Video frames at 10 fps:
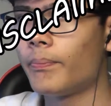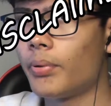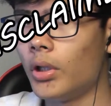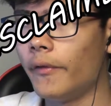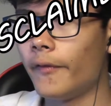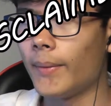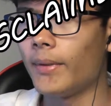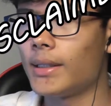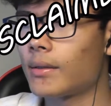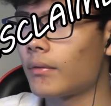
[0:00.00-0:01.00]

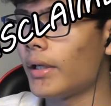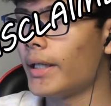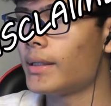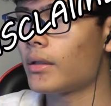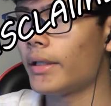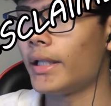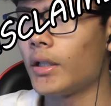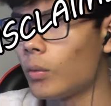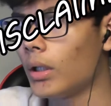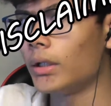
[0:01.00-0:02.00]
pro-feminist rights, right?
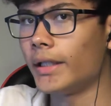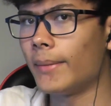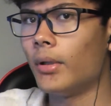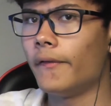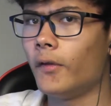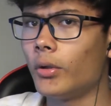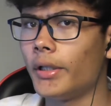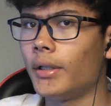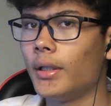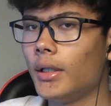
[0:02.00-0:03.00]
Equality, I'm all for
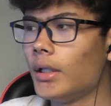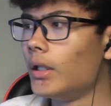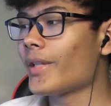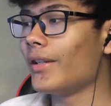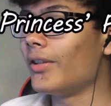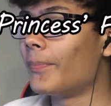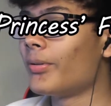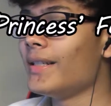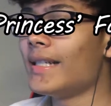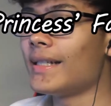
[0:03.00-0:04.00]
it. The
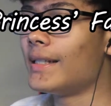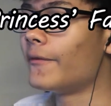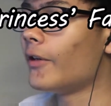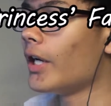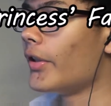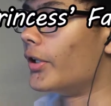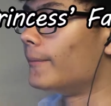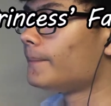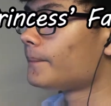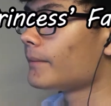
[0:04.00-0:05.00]
princess's
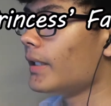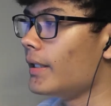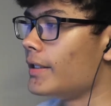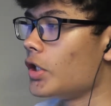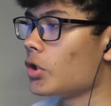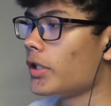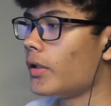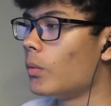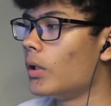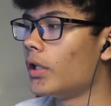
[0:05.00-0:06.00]
father is usually
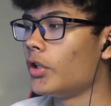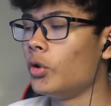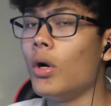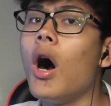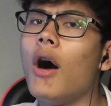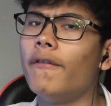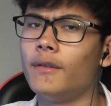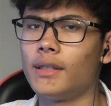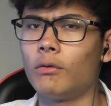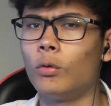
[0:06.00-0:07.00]
the one who
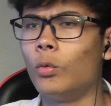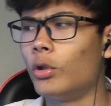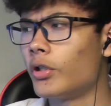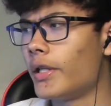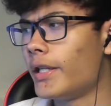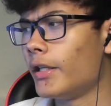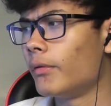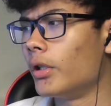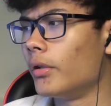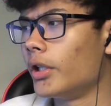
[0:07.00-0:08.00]
offers the reward to the
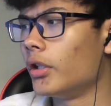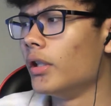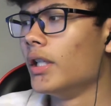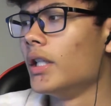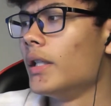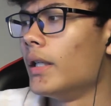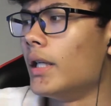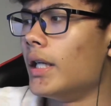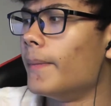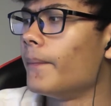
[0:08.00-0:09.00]
hero,
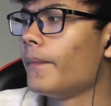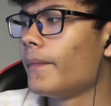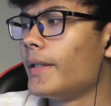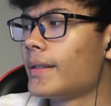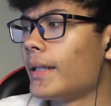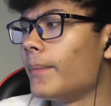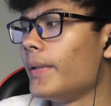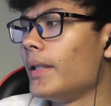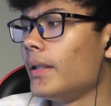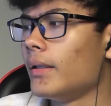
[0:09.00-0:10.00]
This can
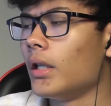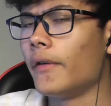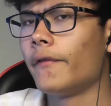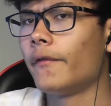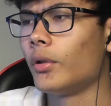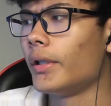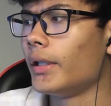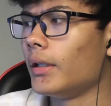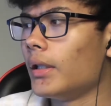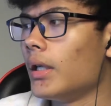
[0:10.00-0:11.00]
be
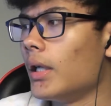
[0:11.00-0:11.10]
offering,